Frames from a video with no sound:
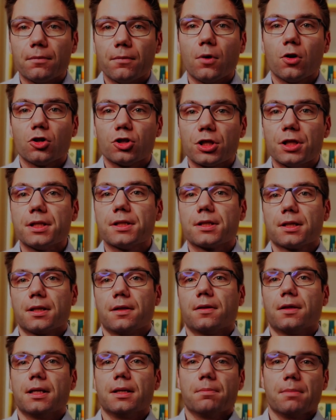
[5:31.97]
just
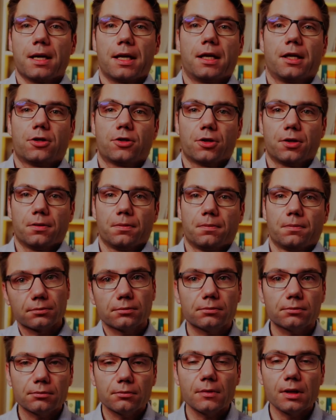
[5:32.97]
the manager.
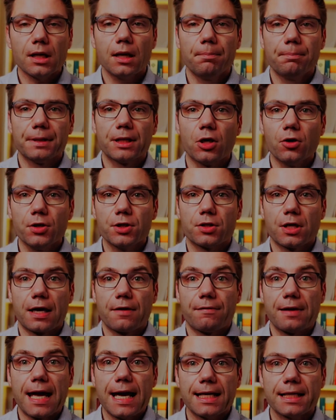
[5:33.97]
And because you have
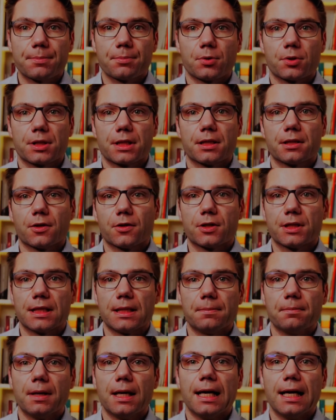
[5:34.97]
experts in your team,